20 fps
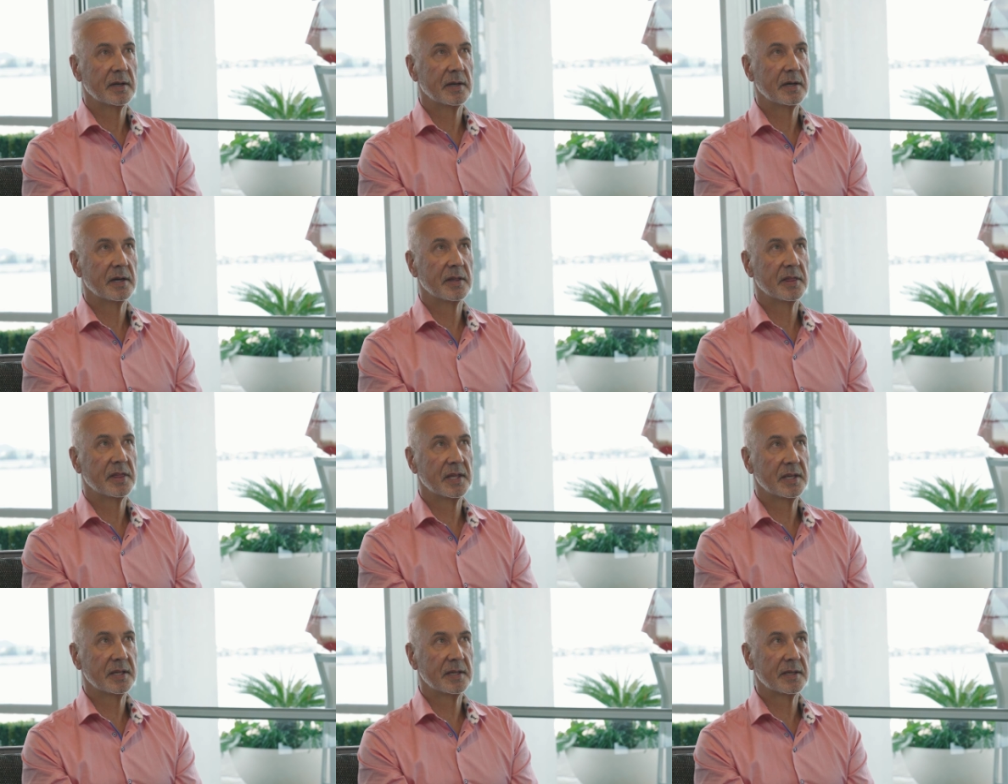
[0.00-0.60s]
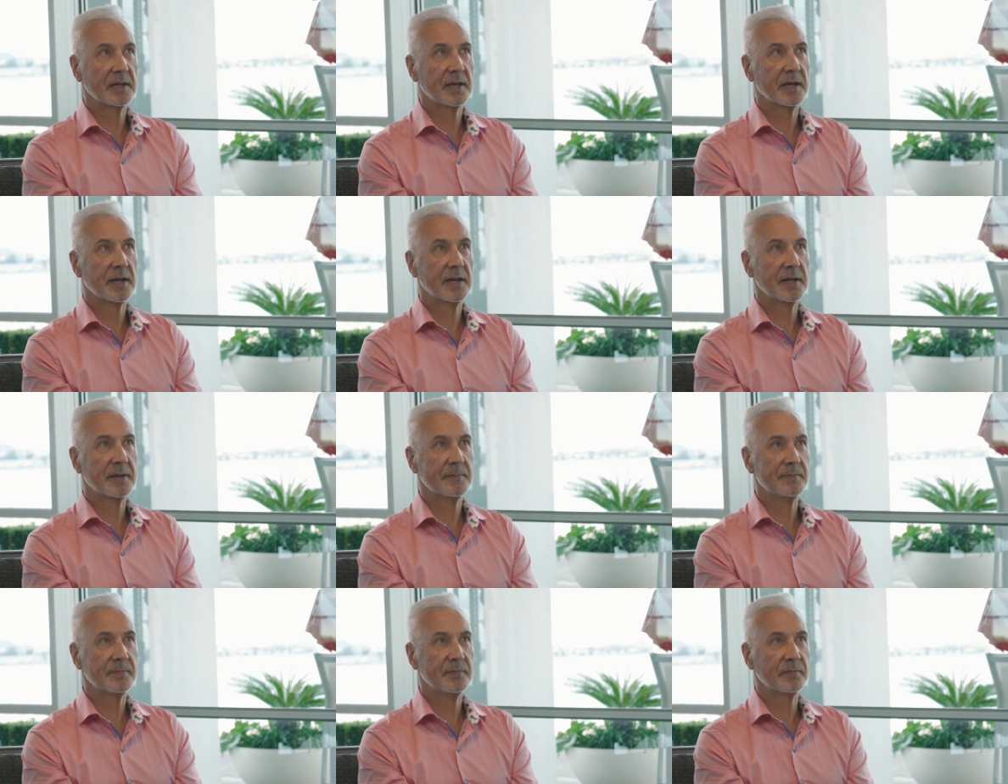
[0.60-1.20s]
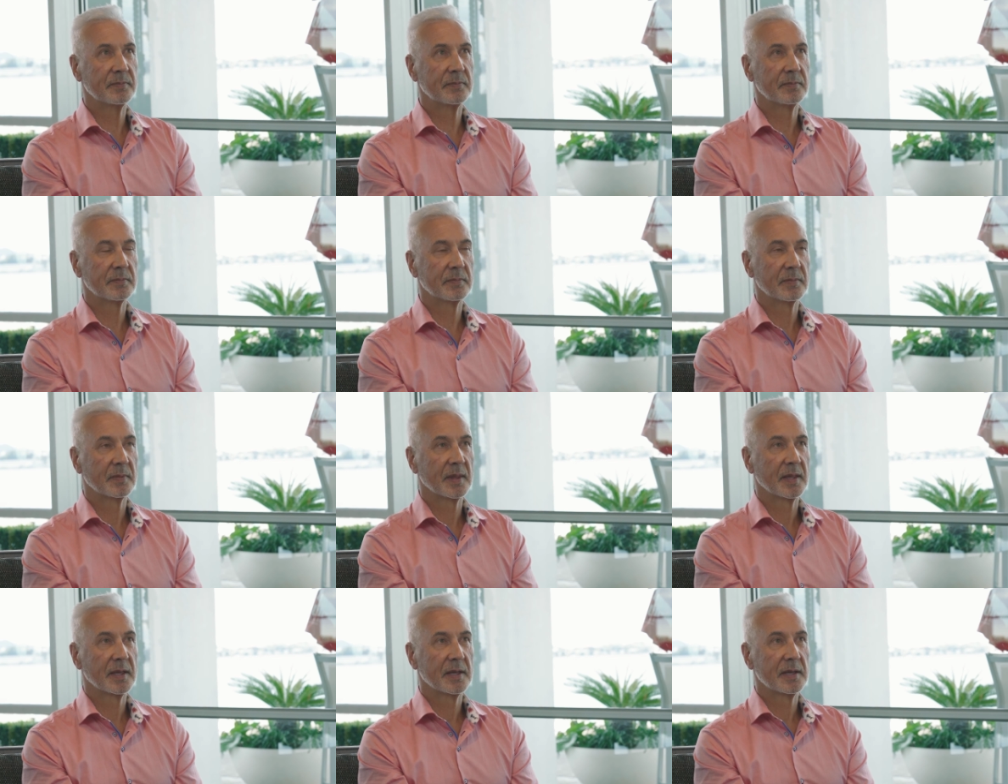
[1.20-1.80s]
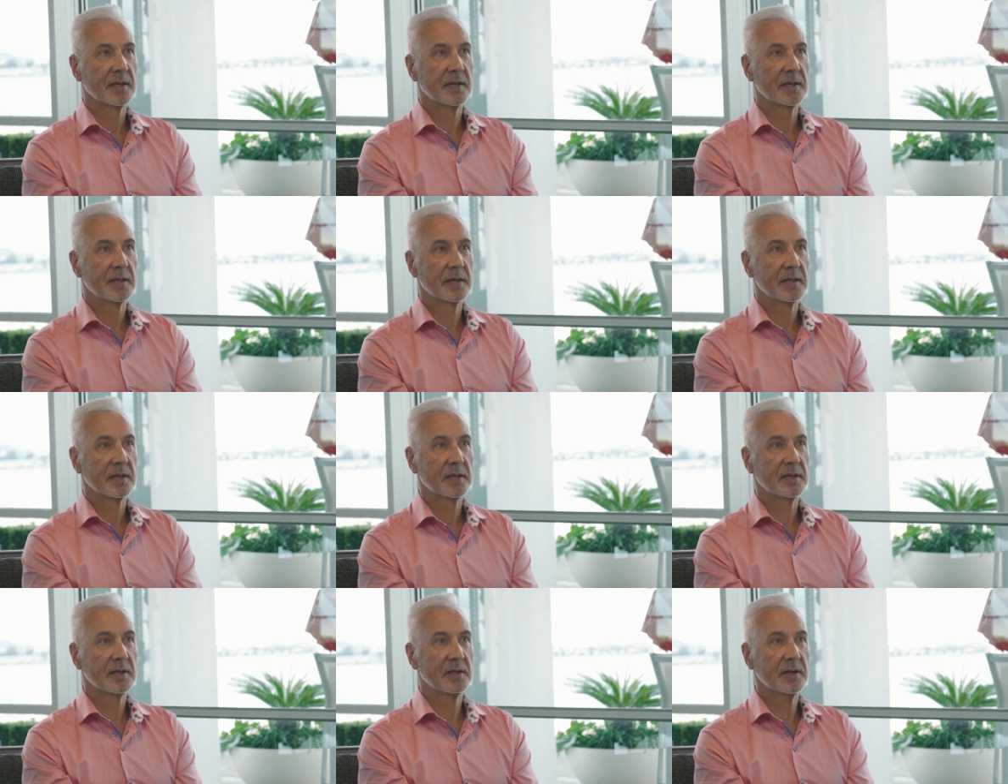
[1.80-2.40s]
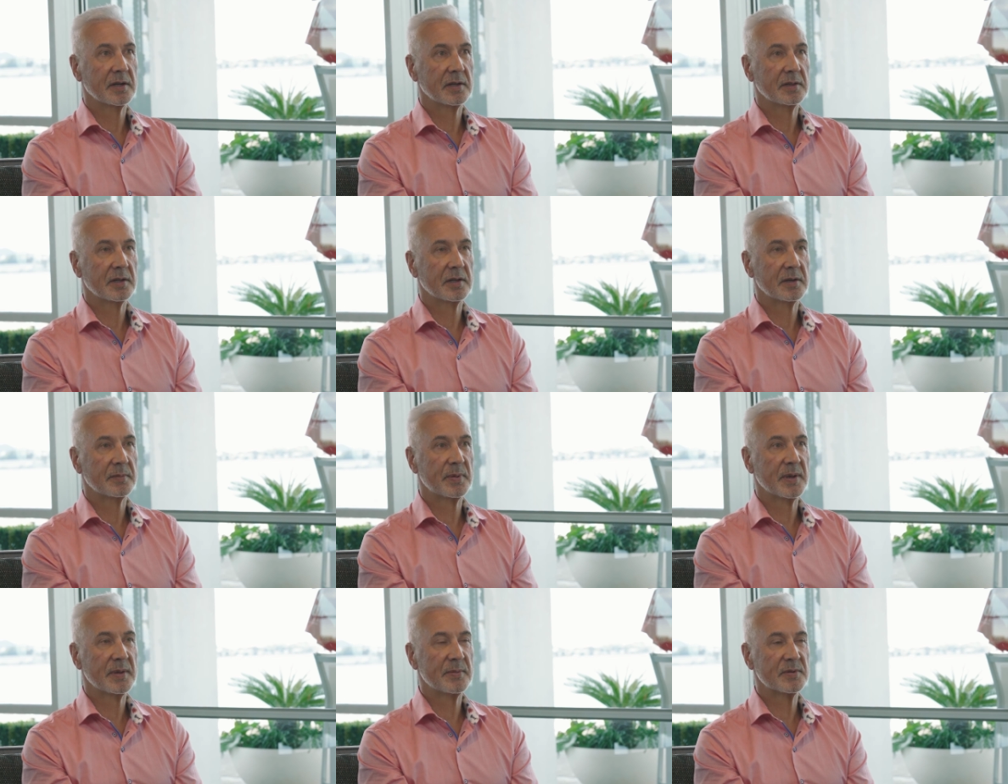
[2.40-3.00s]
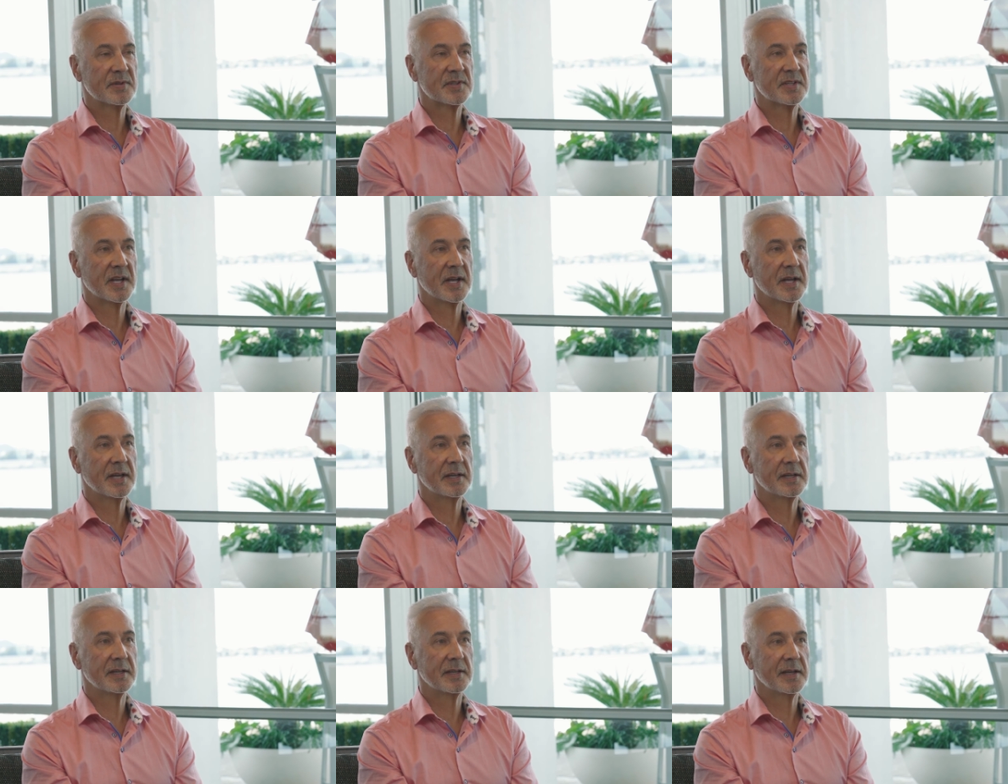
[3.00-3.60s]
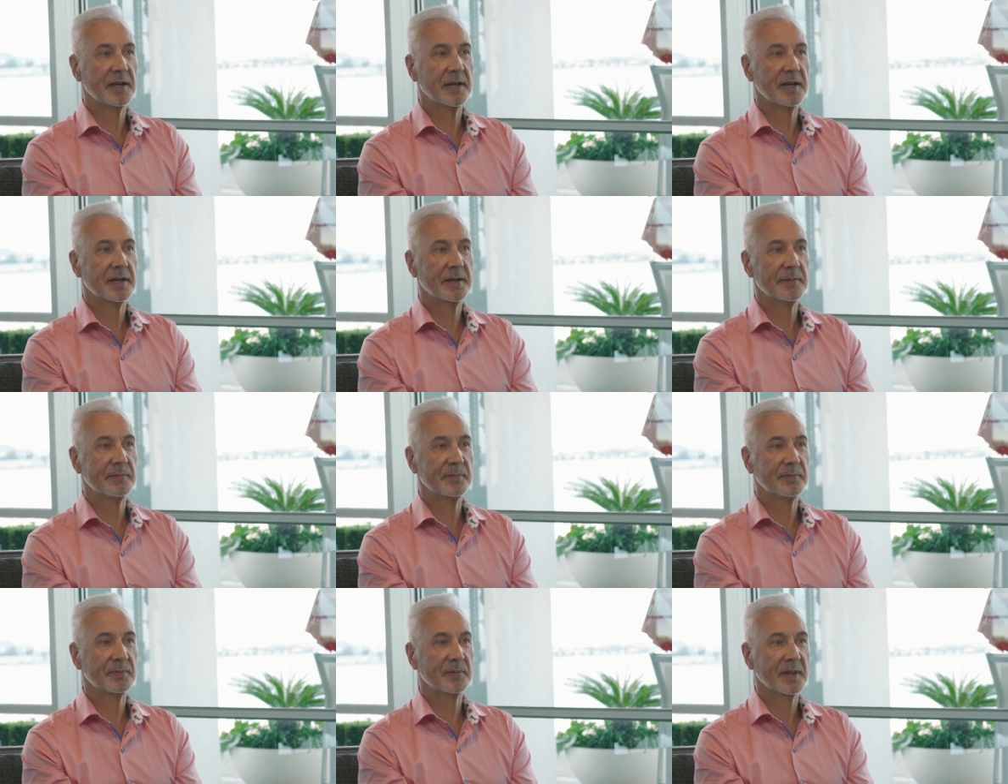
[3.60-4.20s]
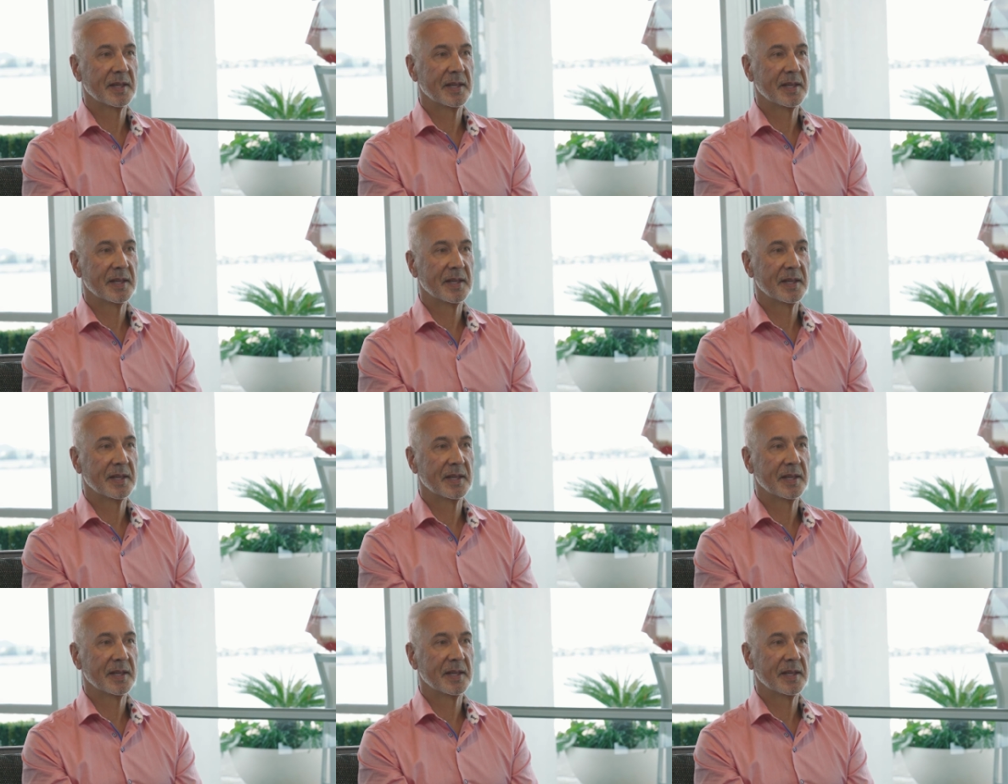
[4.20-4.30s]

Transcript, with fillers: I think um, you know a lot of people say um,